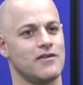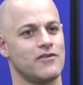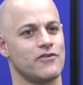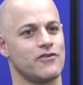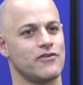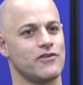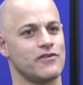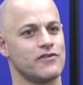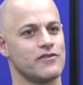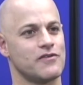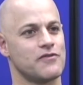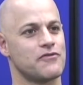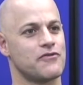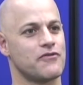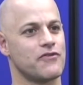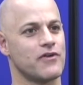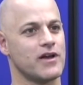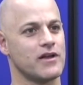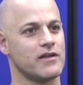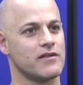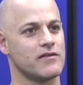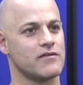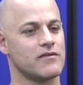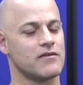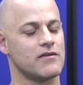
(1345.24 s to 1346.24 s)
She's a
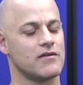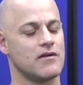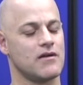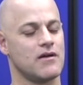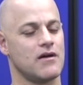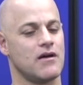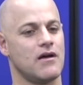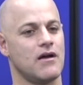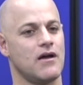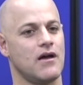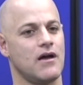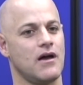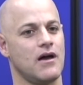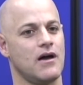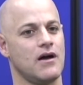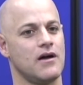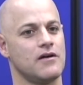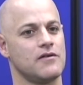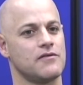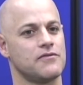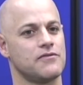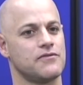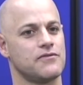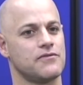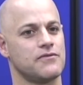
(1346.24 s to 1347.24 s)
friend
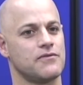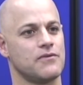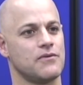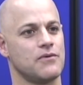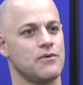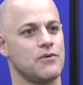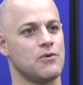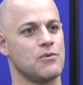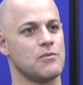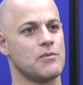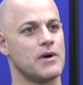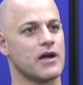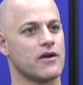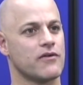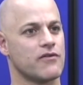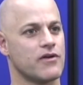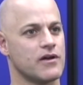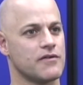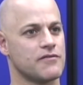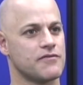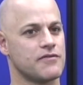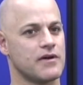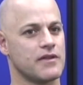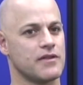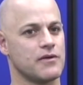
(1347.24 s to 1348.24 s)
of who my
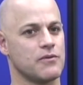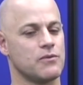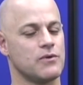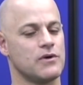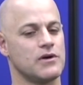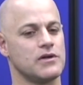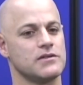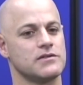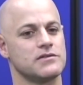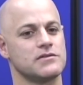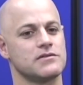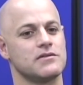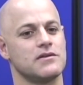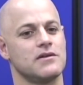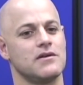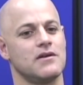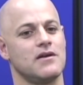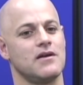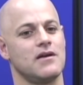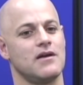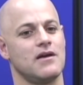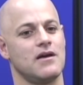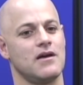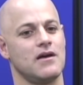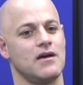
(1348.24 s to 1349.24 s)
grandfather was,
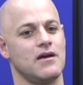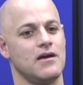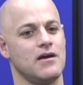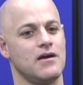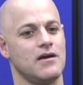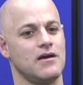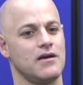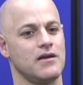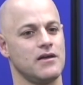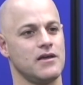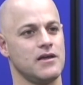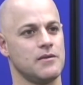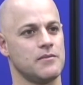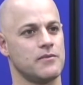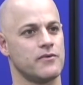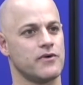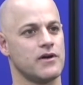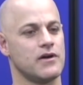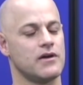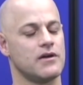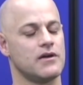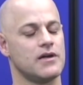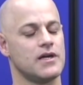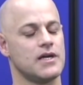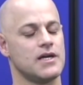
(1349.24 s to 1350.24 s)
Imre.